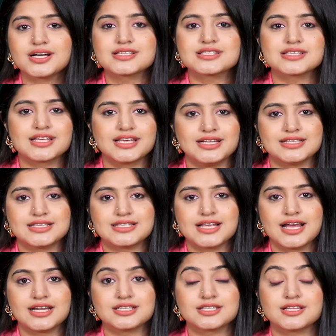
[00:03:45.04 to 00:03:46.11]
a skill
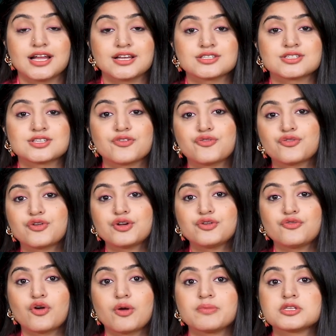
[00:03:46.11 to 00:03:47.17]
set that is
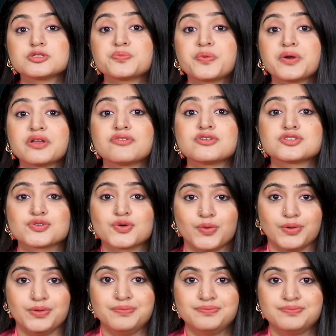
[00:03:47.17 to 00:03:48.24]
different from his previous role.